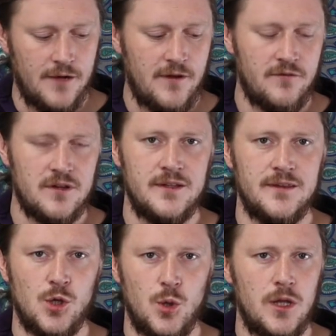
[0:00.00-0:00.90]
If you haven't seen
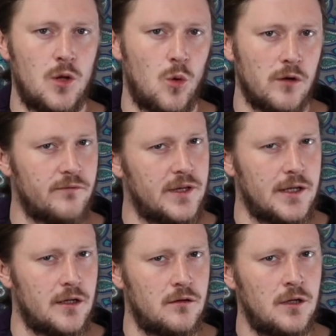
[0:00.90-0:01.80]
the G chord
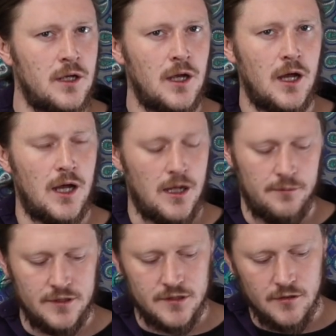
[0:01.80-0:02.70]
video,
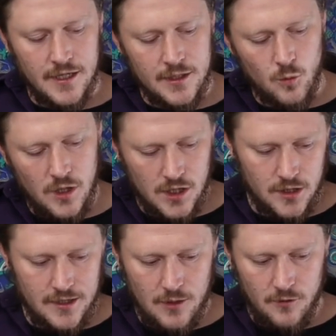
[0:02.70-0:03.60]
please go ahead and watch
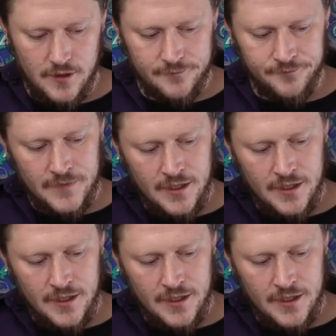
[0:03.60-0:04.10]
that one.